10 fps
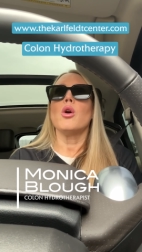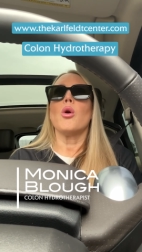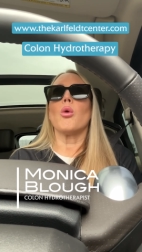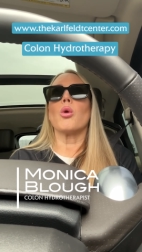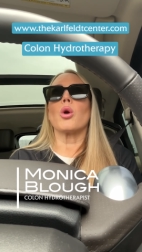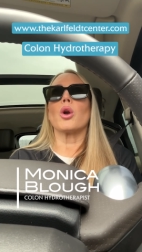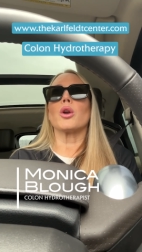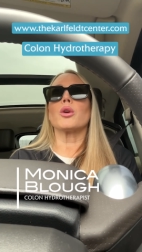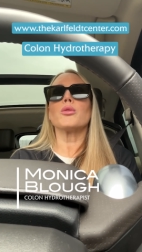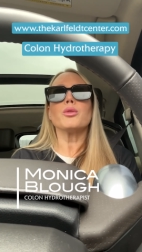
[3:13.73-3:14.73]

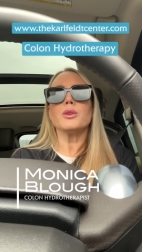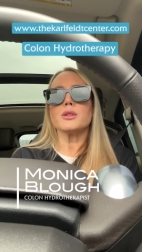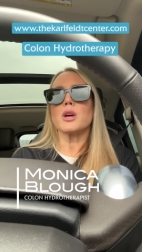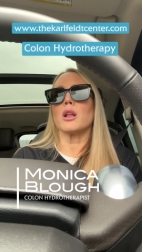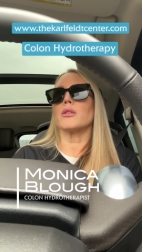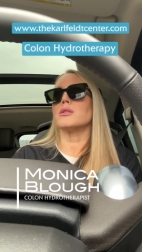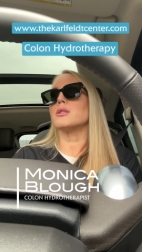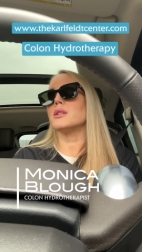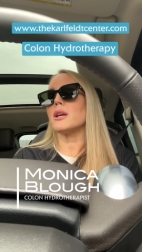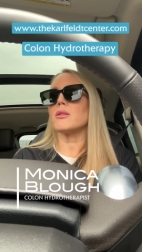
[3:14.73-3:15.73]
or gluten
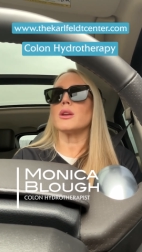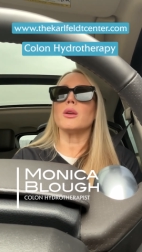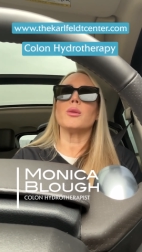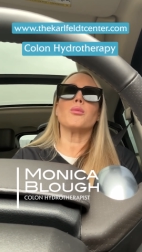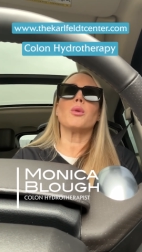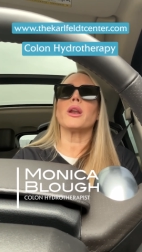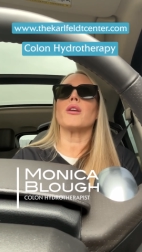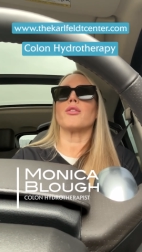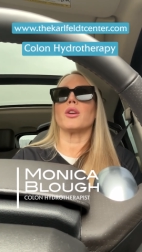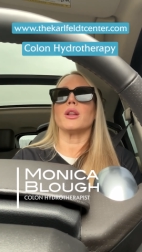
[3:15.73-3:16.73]
intolerance, dairy,
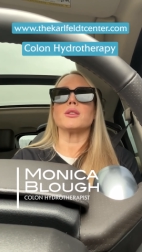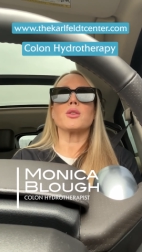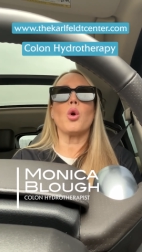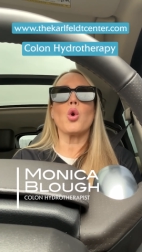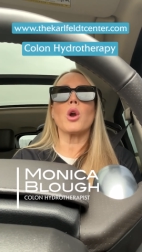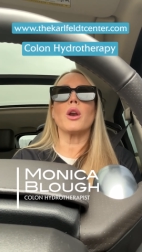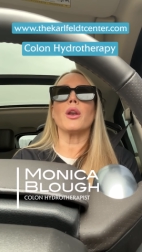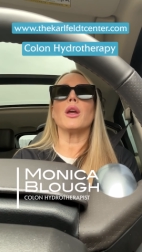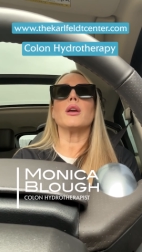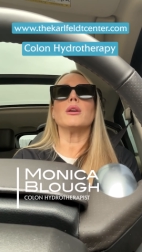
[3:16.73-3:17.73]
whatever it is, corn,